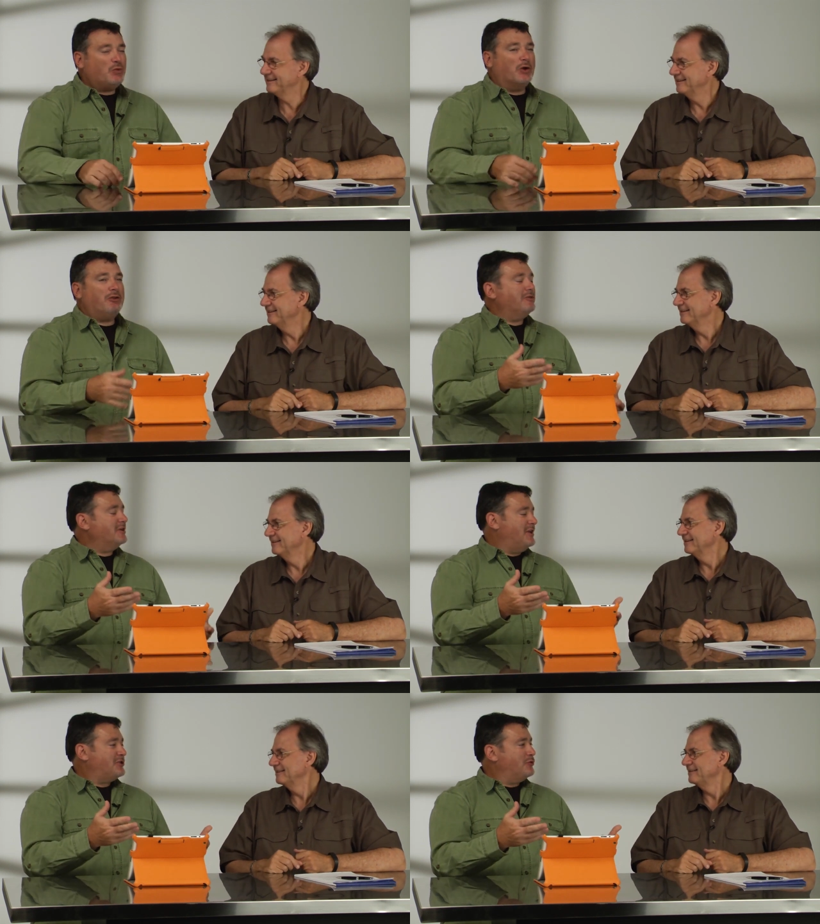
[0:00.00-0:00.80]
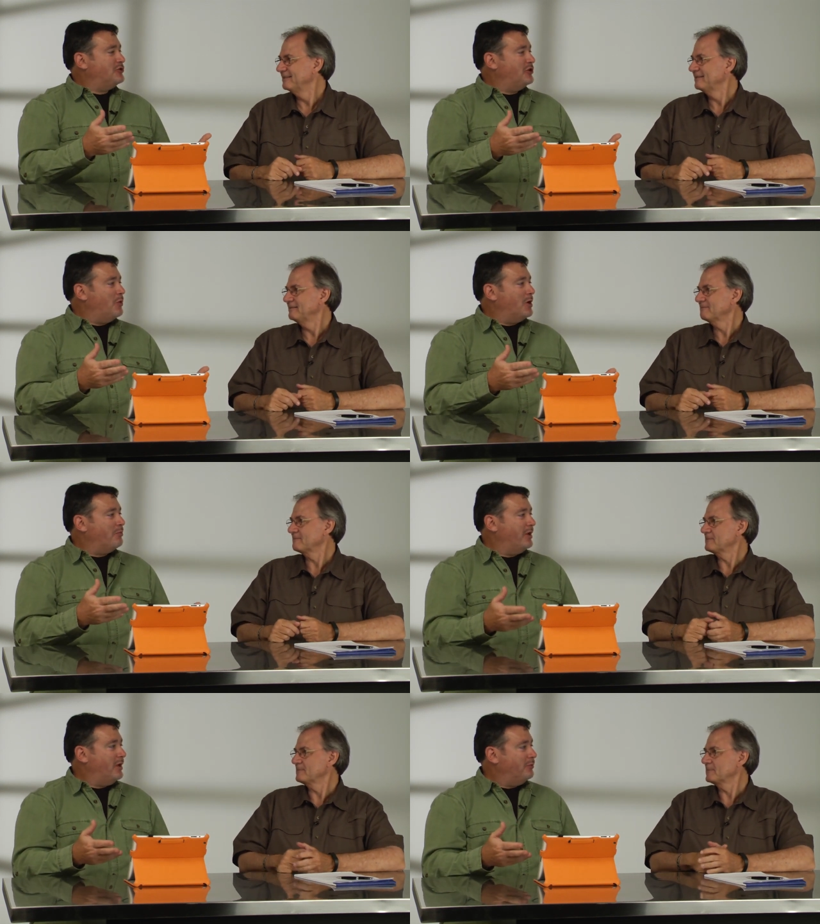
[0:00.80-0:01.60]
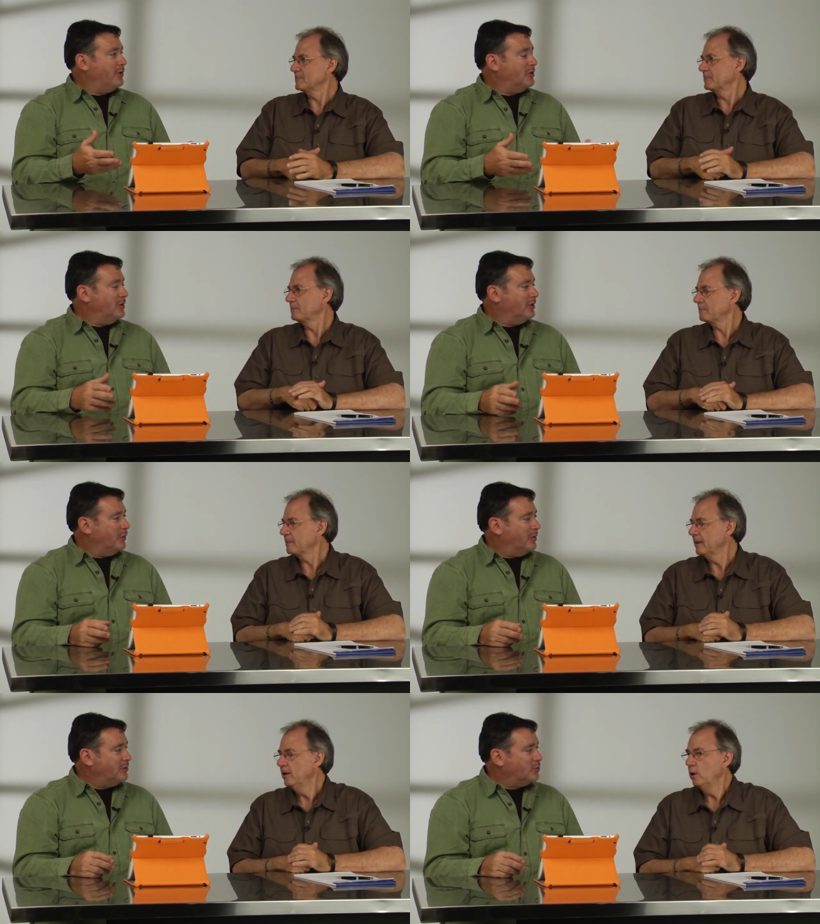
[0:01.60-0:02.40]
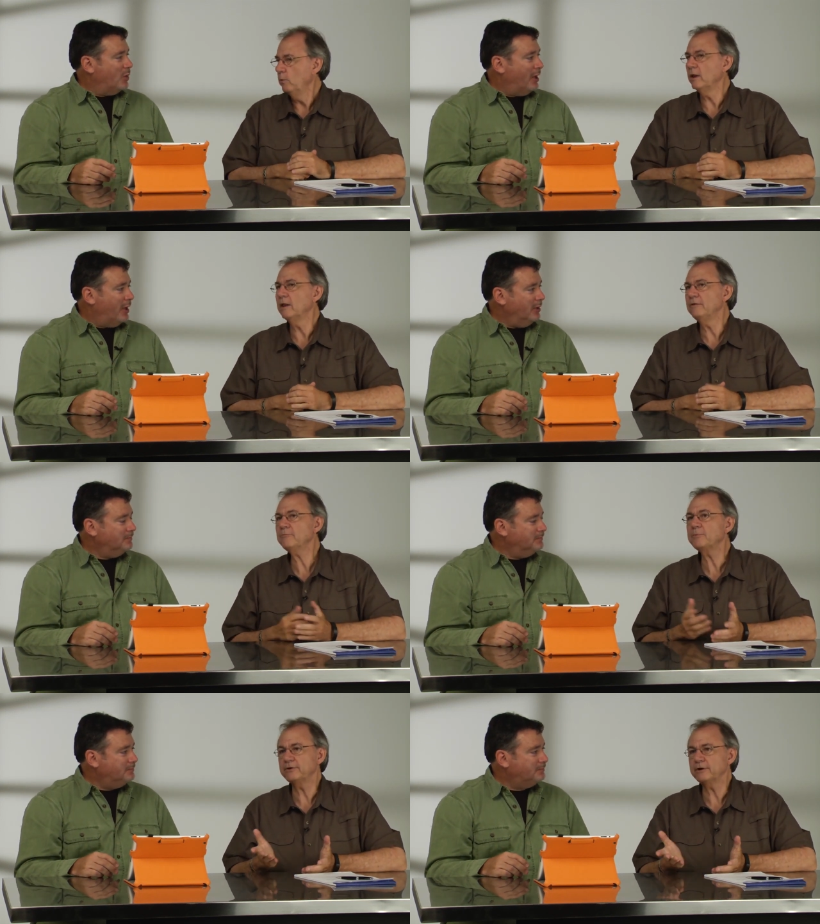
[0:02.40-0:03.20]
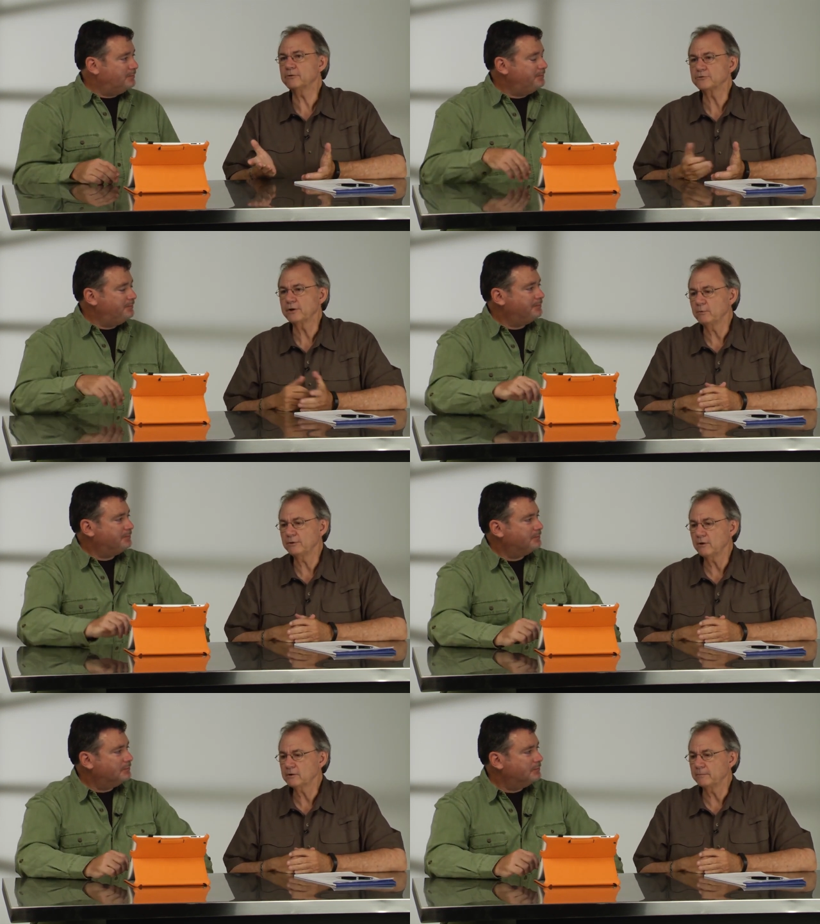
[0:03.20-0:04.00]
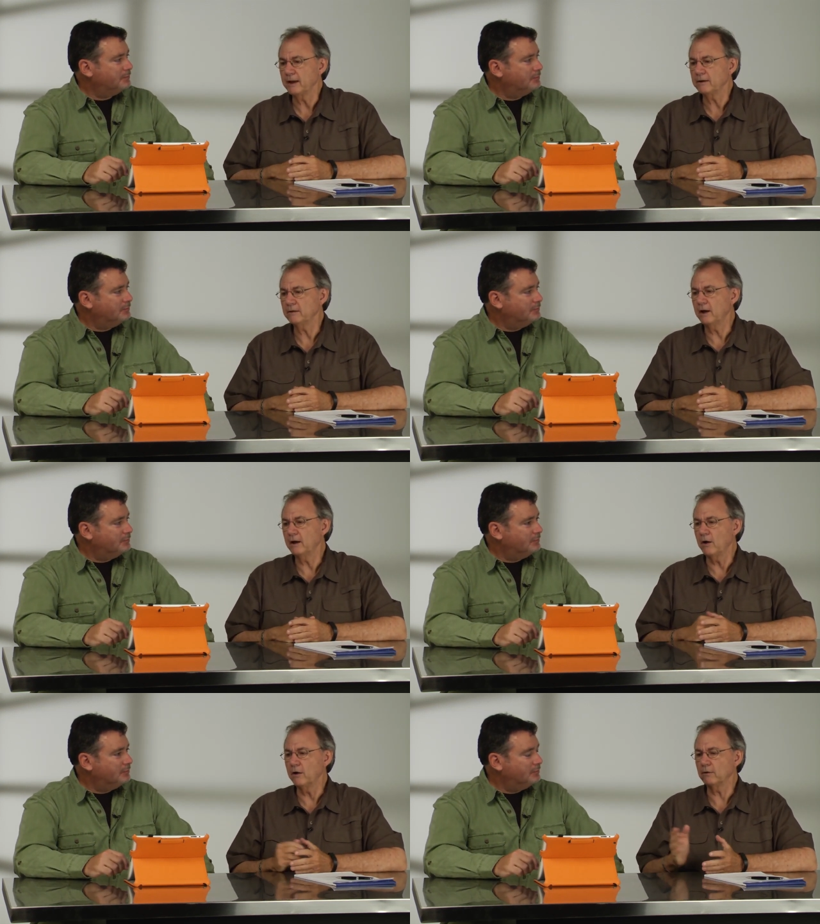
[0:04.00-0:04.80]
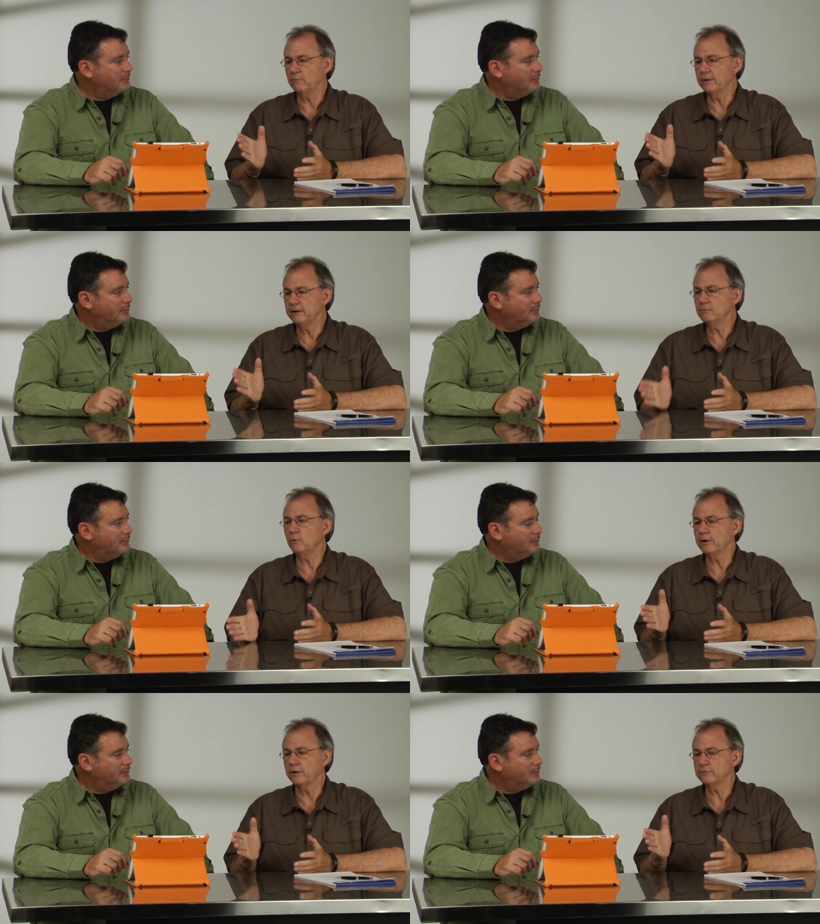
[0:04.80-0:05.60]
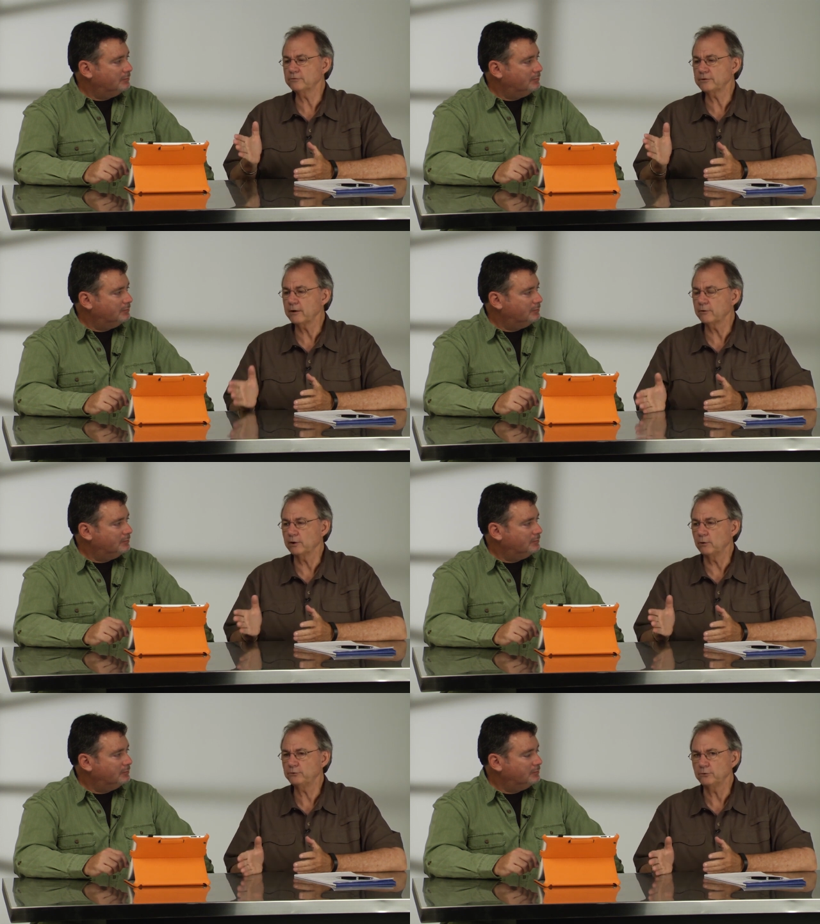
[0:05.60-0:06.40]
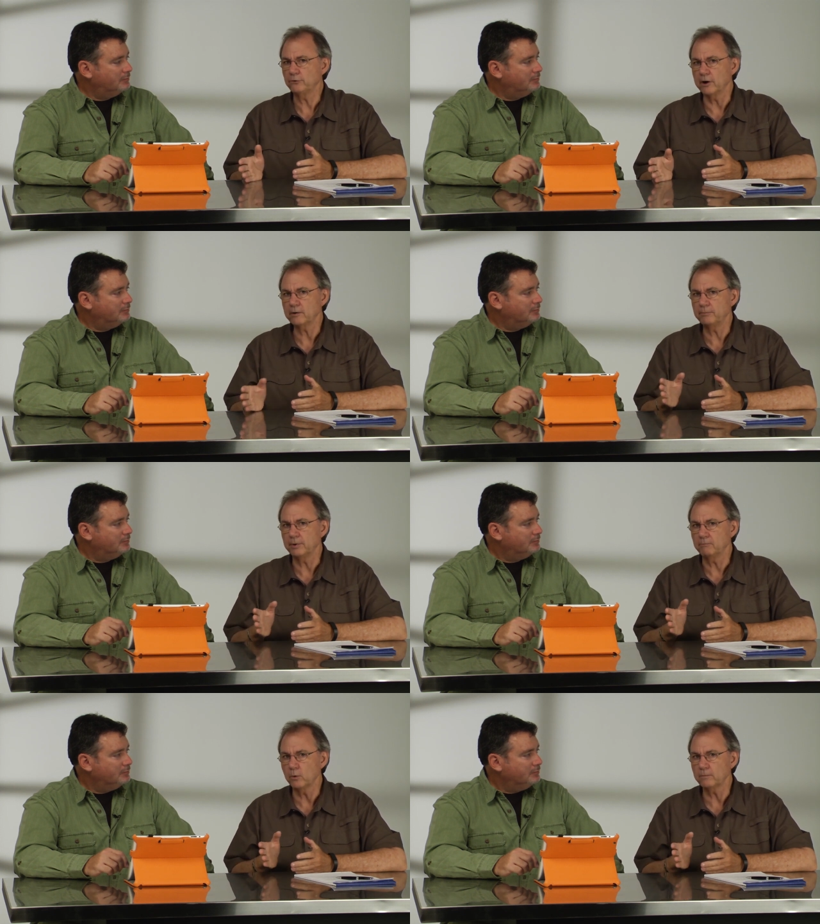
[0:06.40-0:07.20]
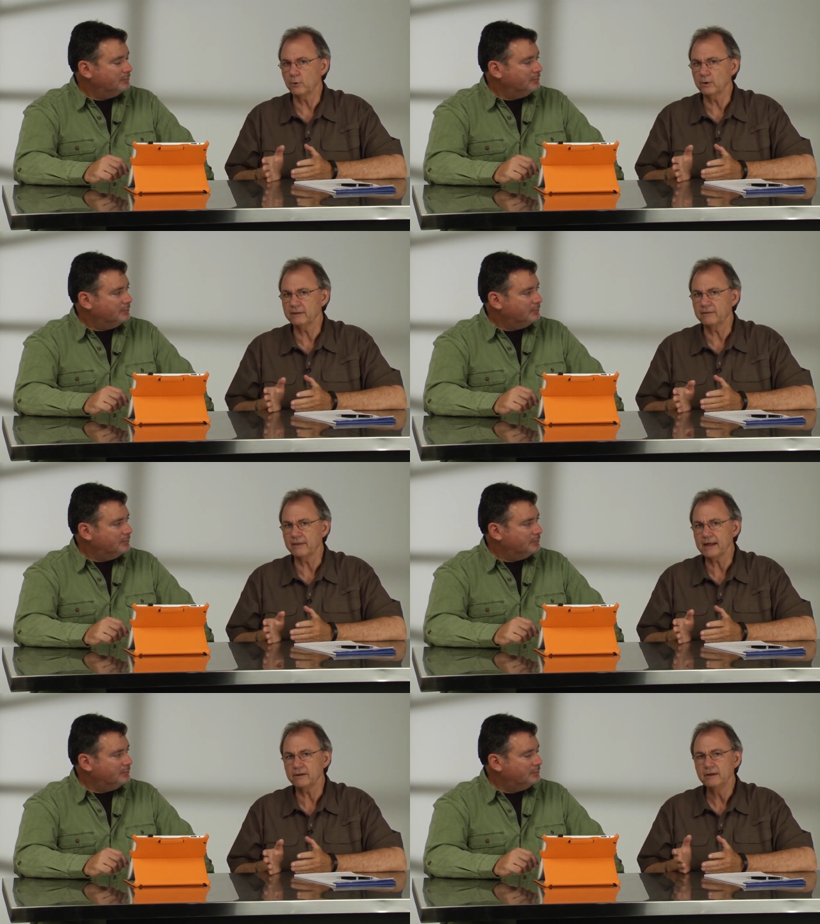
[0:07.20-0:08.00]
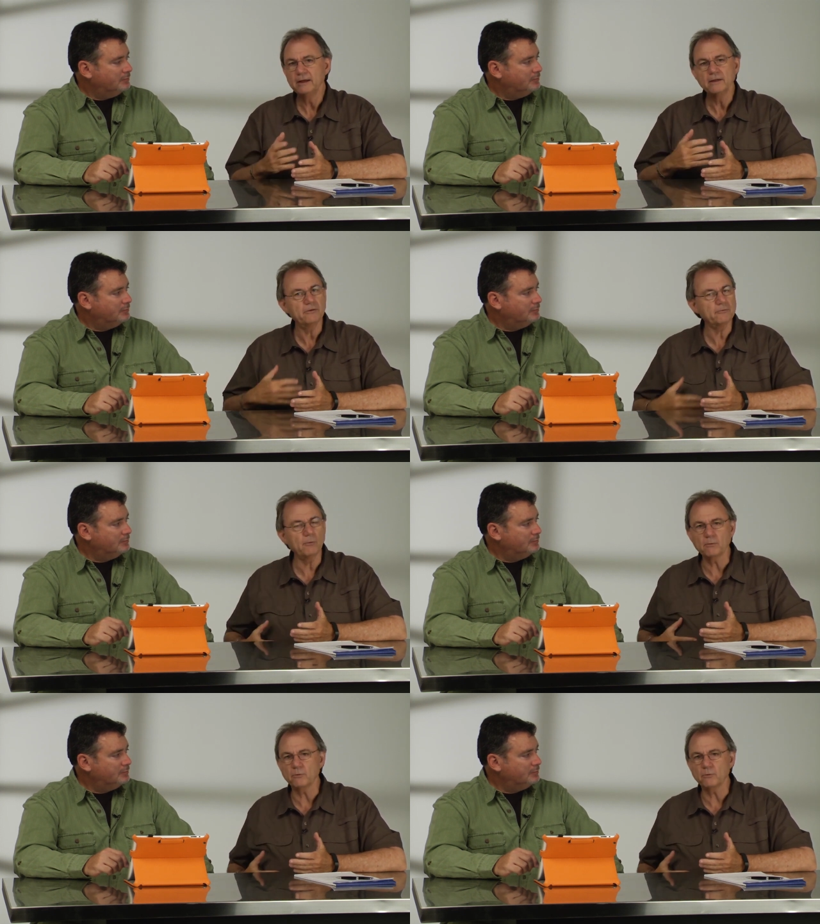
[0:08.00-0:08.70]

Speaker 1: so what other accessories do you want to bring in when you're dealing with this one? Well, light? in
Speaker 2: this particular shot, we talked about uh, our, we didn't want our shadow to go too dark, but more importantly than that, this woman